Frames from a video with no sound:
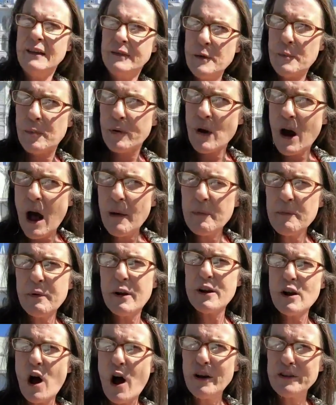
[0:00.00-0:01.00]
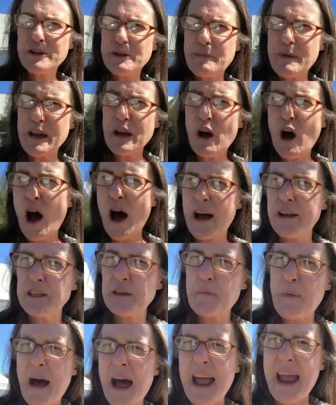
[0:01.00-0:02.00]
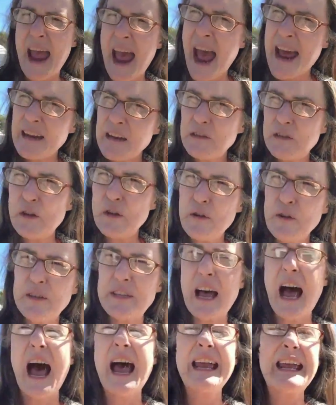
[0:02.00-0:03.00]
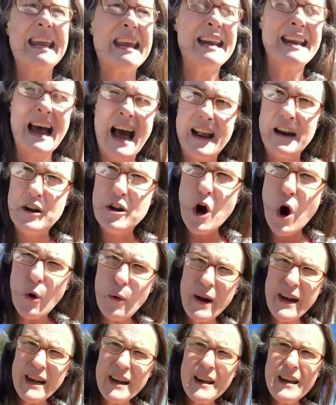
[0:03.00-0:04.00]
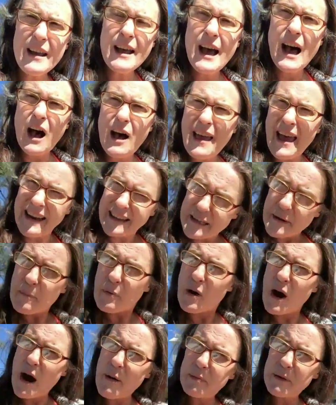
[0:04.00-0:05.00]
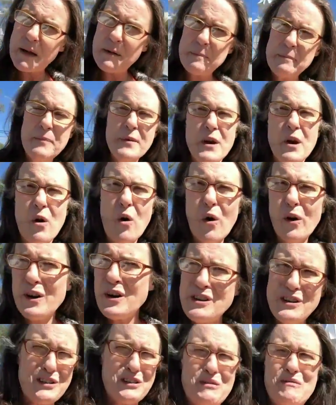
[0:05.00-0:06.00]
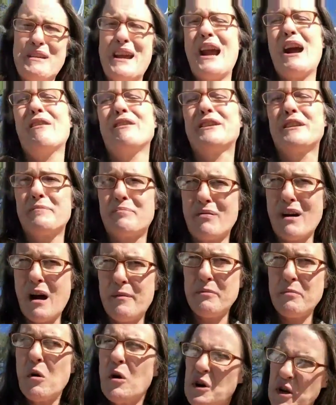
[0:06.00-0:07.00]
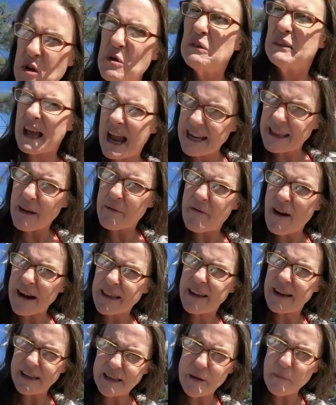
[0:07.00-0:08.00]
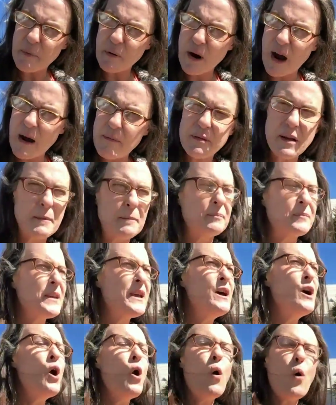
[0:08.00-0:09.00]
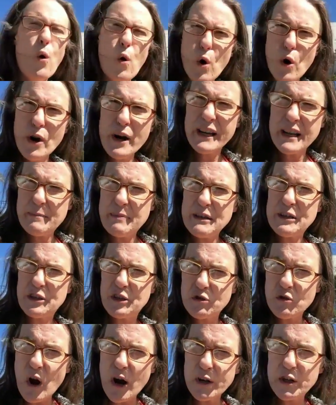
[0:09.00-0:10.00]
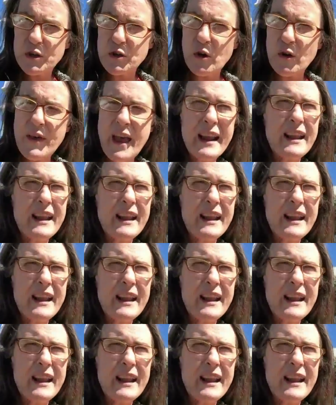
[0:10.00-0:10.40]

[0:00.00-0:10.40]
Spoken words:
The problem can also be caused by attitudes, i.e. not knowing it's a problem, or you just don't care it's a problem, or you like the fact that it's a problem. Or it could be structural.